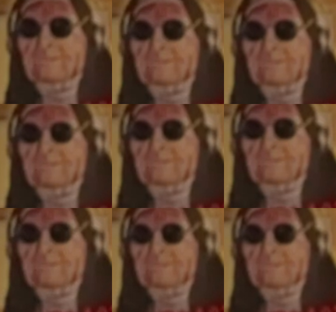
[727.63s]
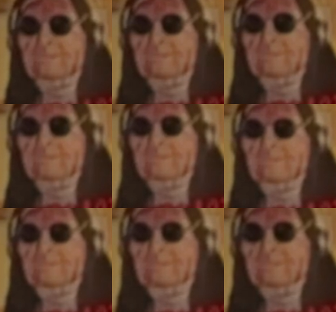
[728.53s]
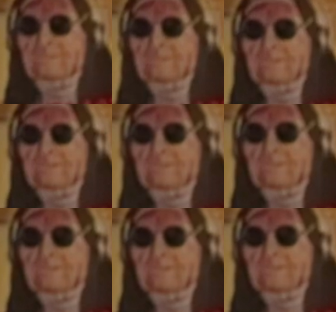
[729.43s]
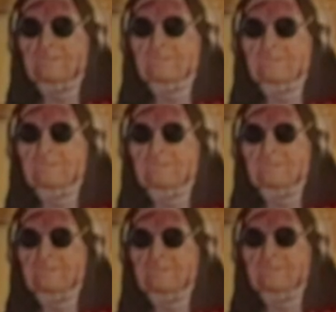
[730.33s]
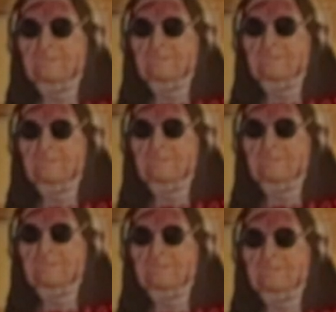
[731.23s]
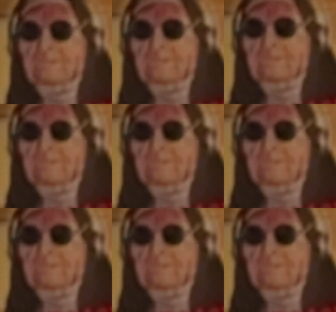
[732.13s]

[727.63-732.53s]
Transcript: The person shown says nothing.